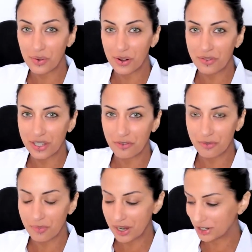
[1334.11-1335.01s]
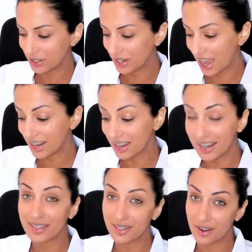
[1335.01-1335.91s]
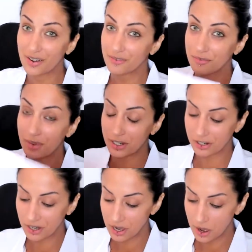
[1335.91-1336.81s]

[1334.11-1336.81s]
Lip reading: all of this information, and it is a lot of information,